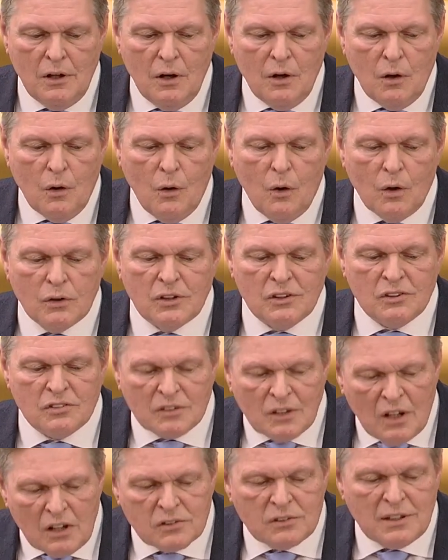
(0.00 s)
or
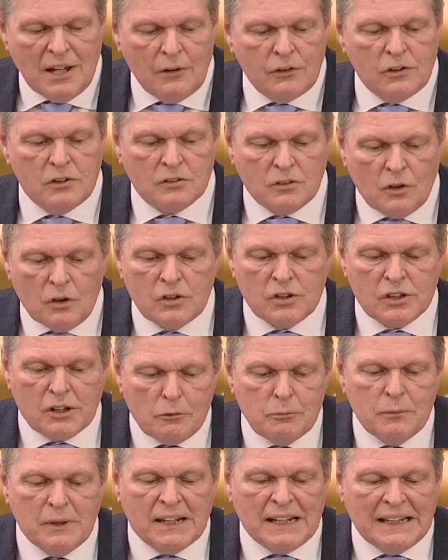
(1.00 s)
discuss how the Scottish
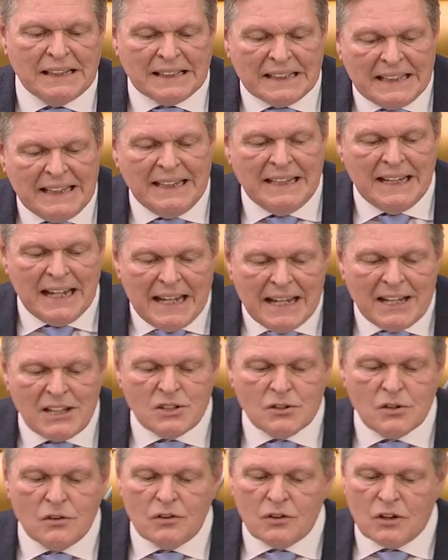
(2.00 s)
Government can lean
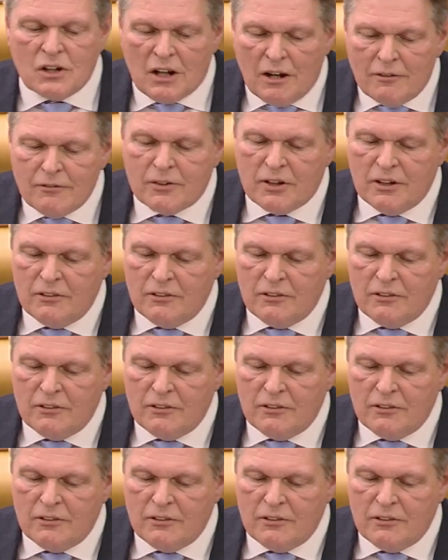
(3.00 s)
into the recovery